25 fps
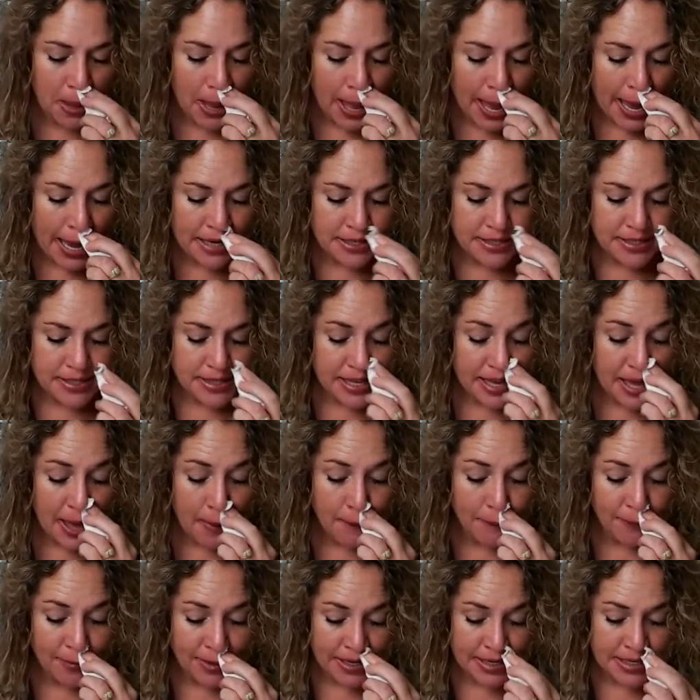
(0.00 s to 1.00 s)
as the
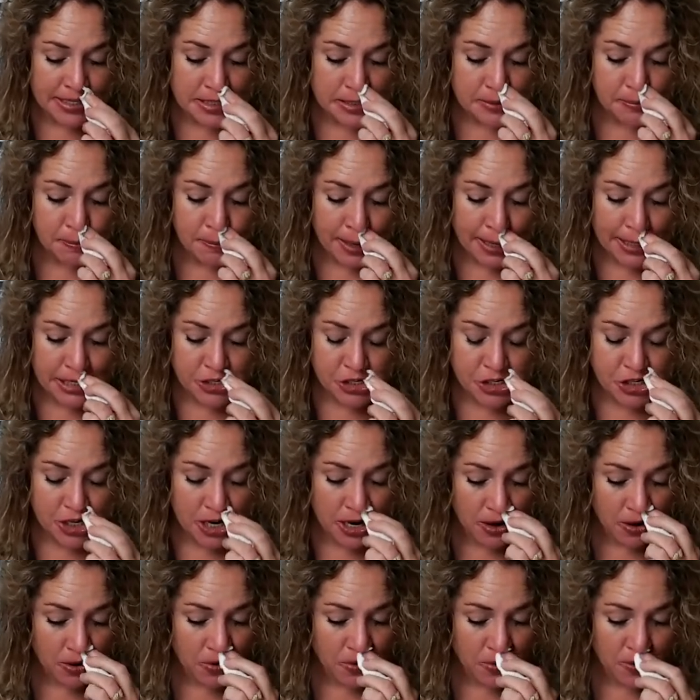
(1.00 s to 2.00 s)
evidence may
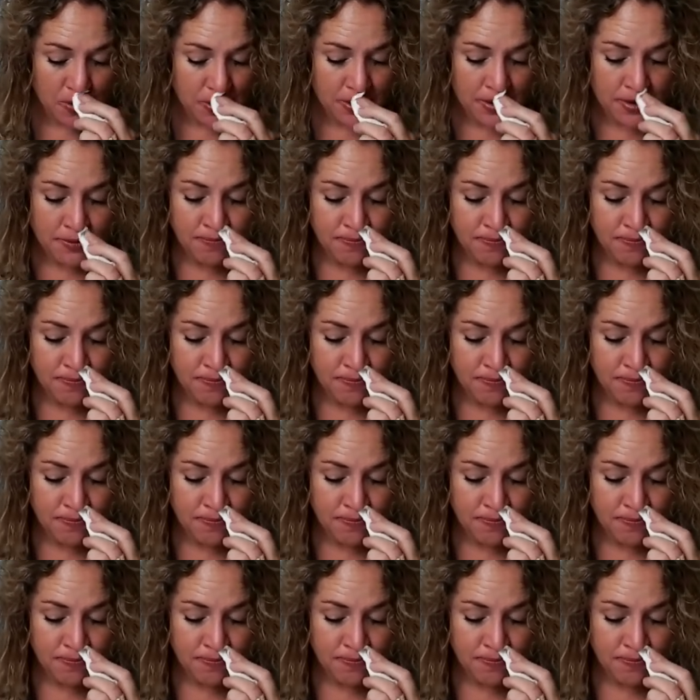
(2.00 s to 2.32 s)
show,